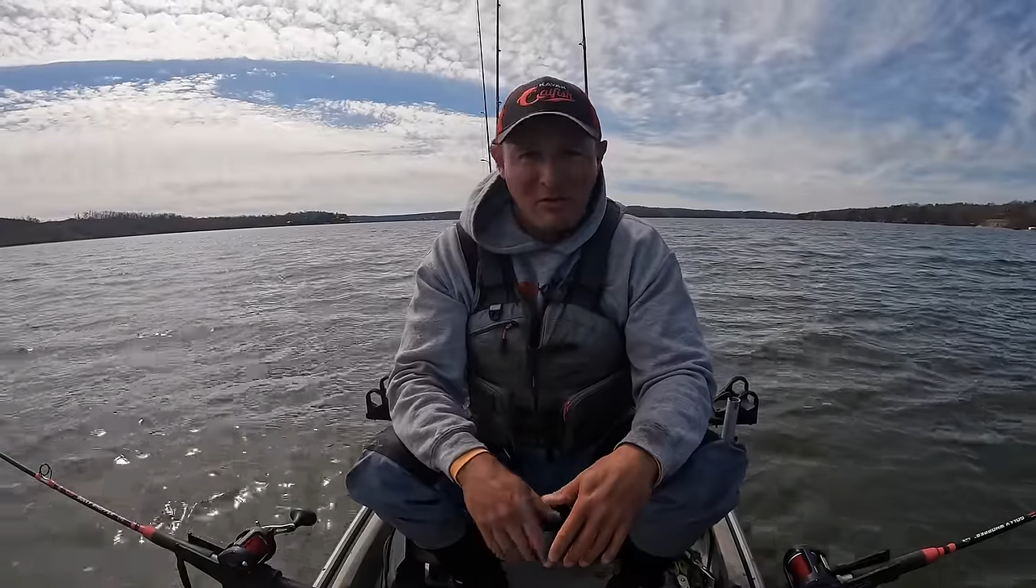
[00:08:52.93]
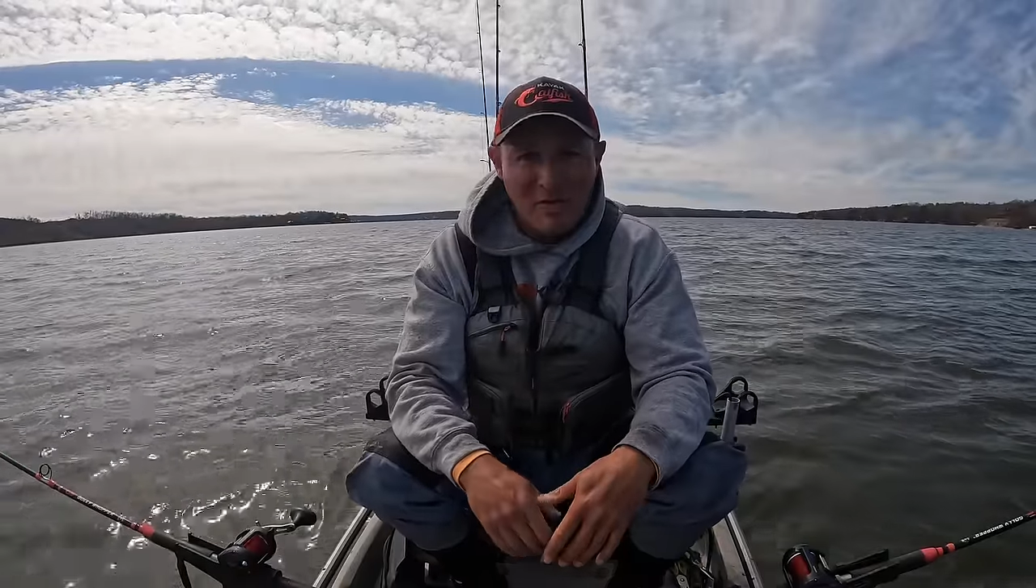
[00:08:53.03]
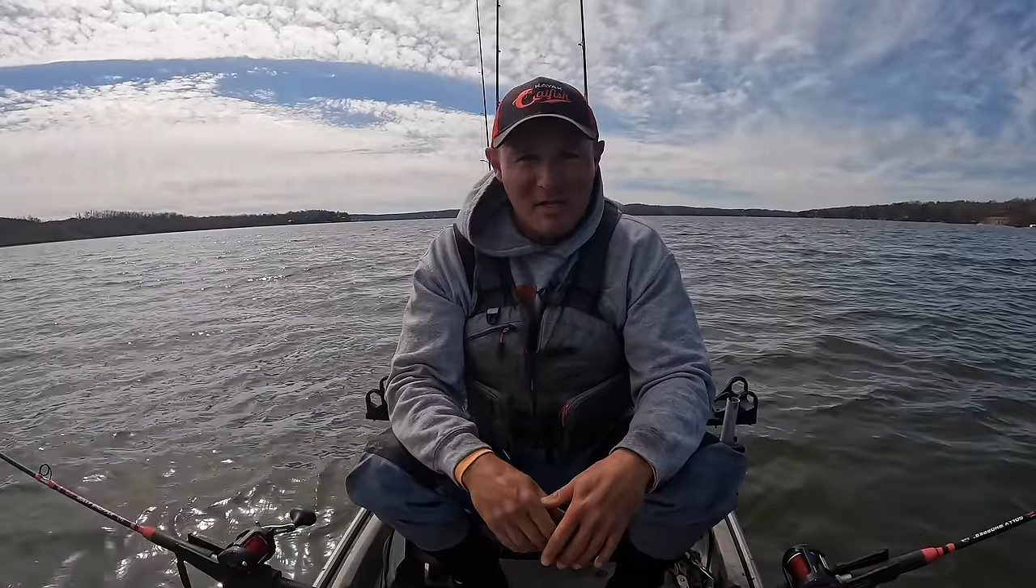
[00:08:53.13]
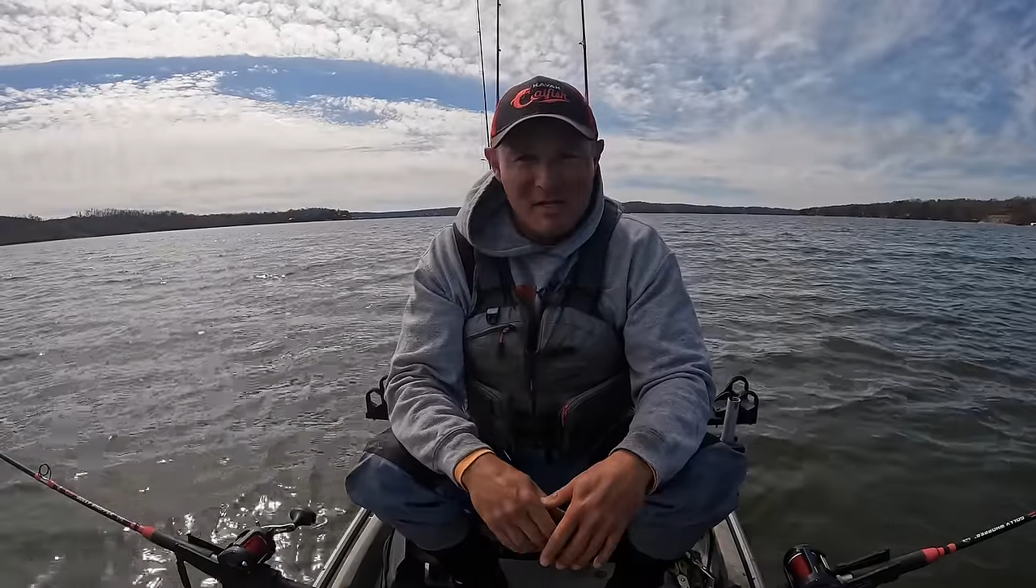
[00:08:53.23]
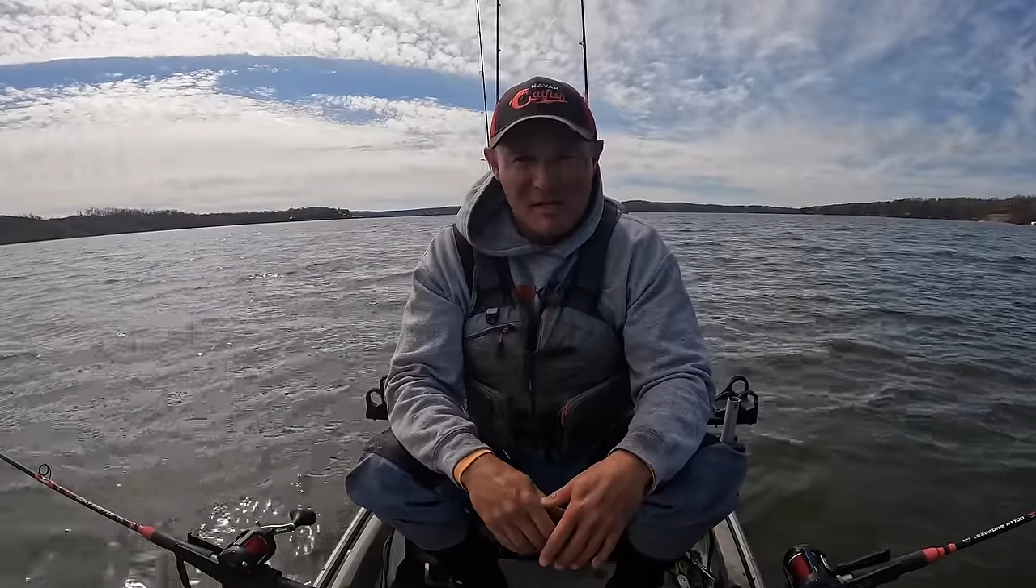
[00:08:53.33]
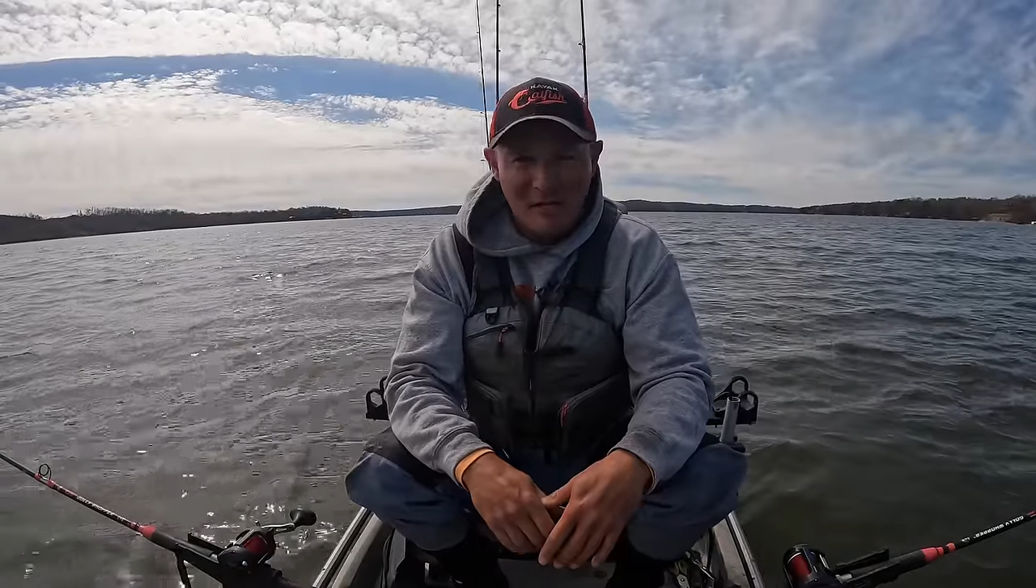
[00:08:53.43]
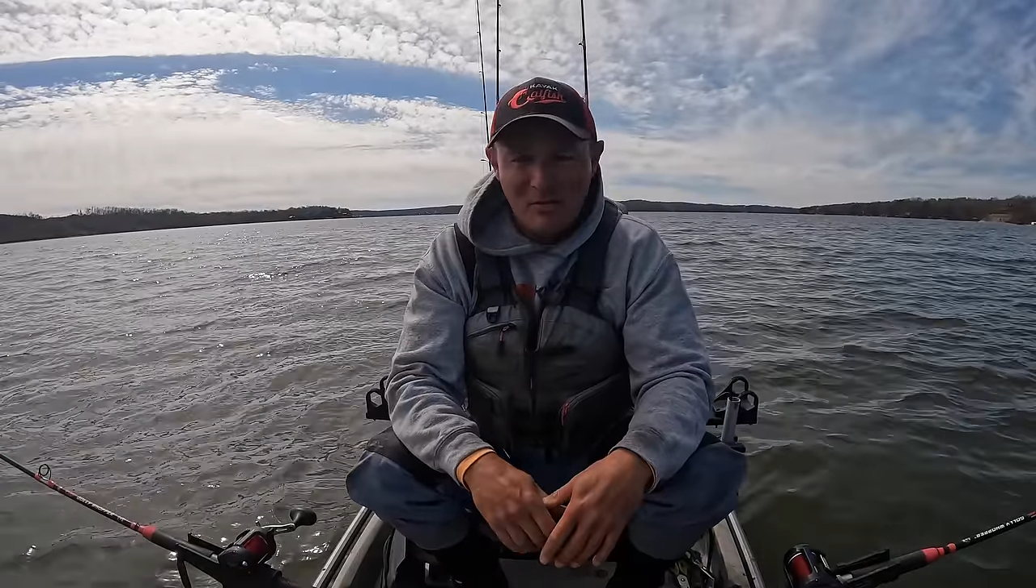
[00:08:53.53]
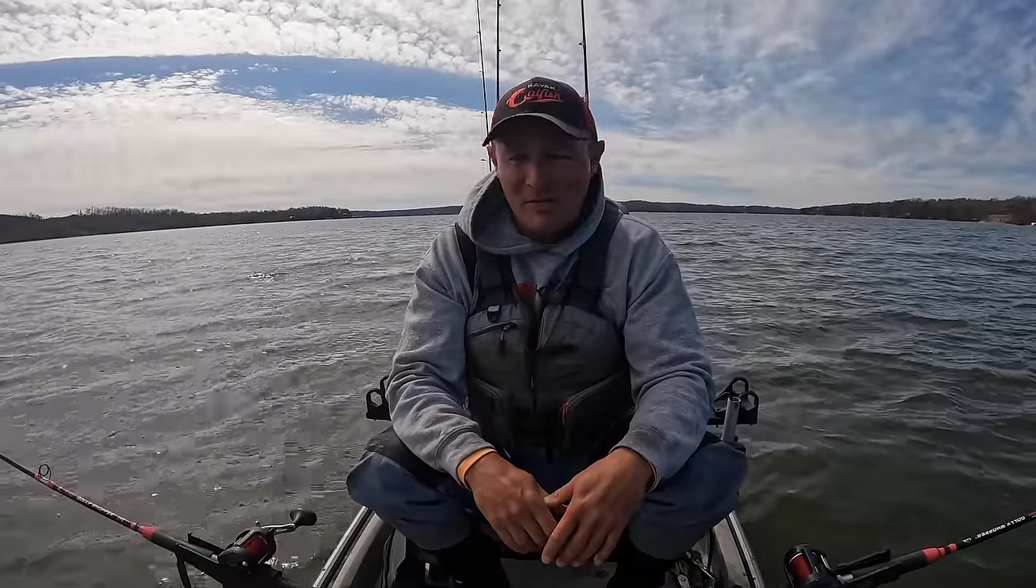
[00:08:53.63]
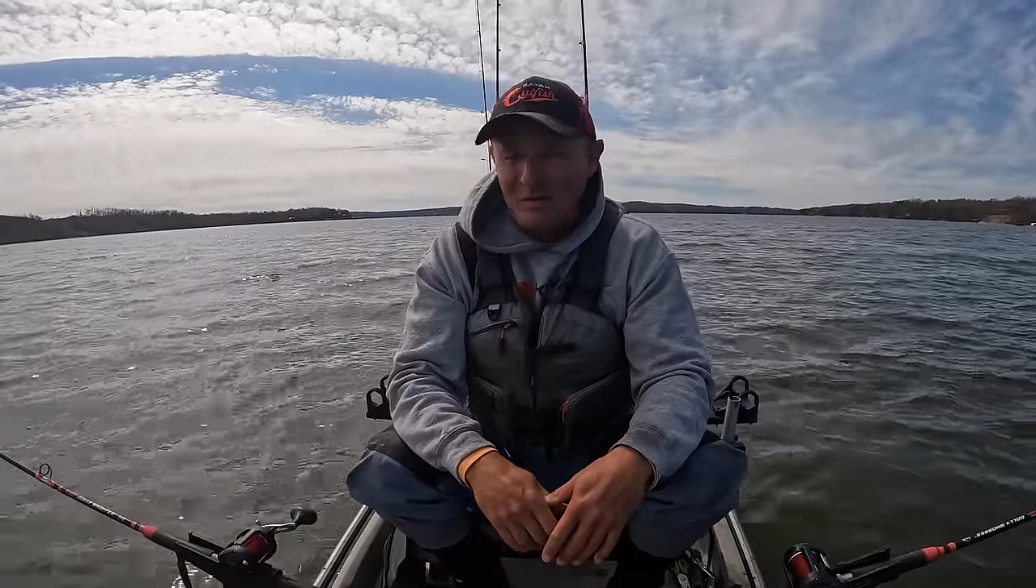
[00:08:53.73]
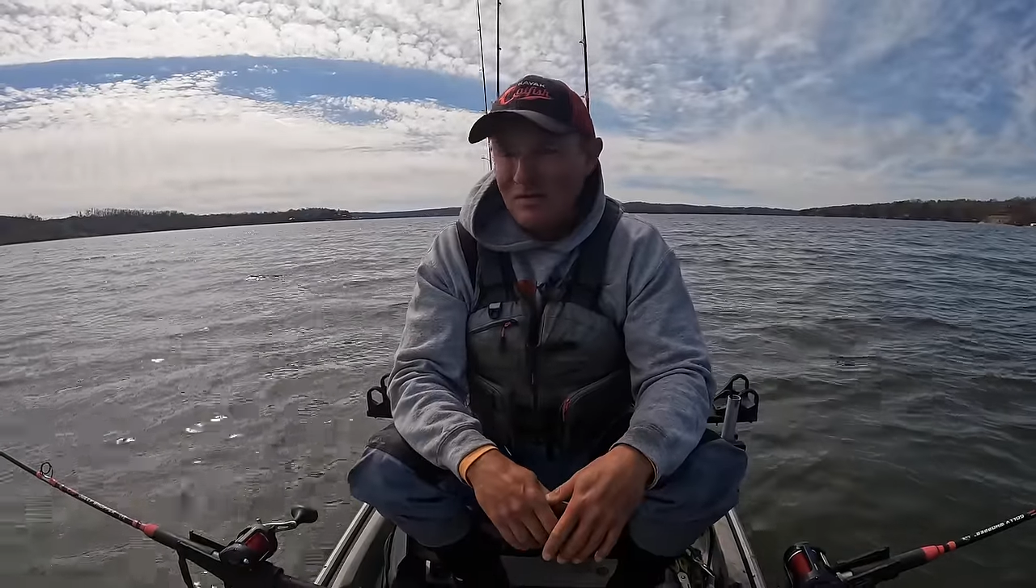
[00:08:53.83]
places
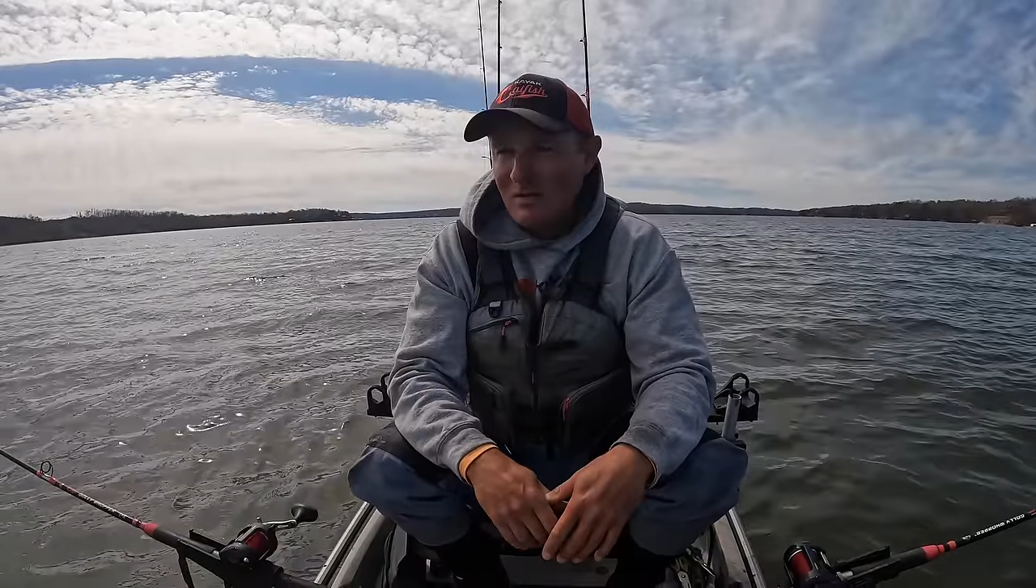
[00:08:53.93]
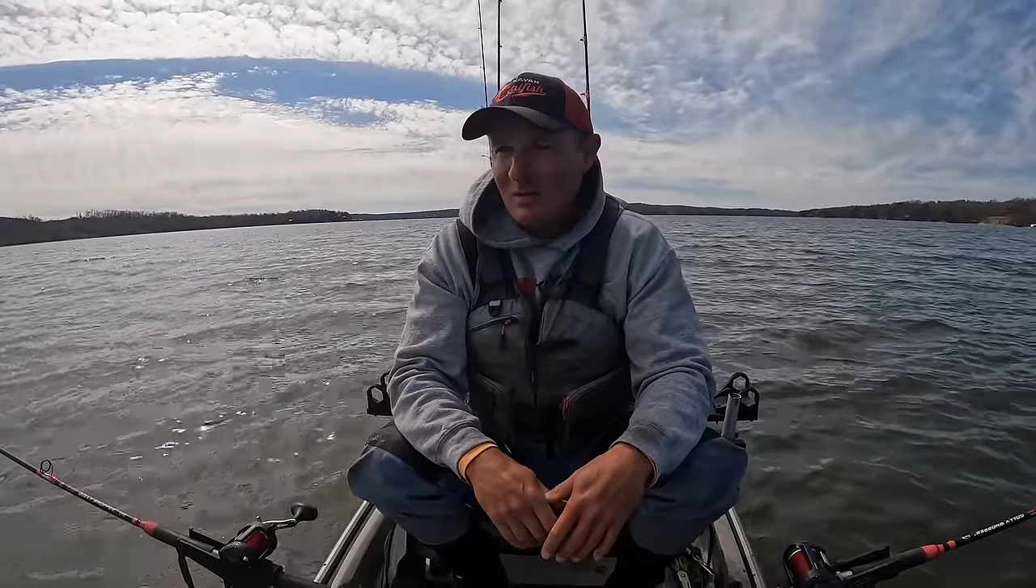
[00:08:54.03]
on